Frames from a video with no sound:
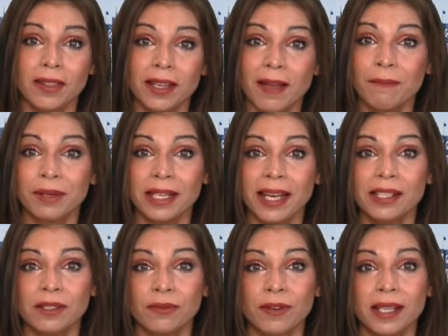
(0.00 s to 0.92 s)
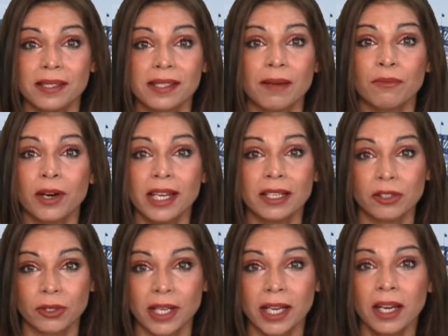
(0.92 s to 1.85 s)
The company has faced some
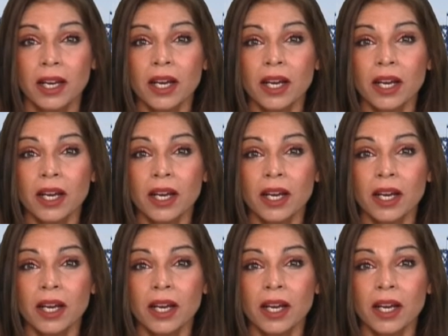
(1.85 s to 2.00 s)
regulatory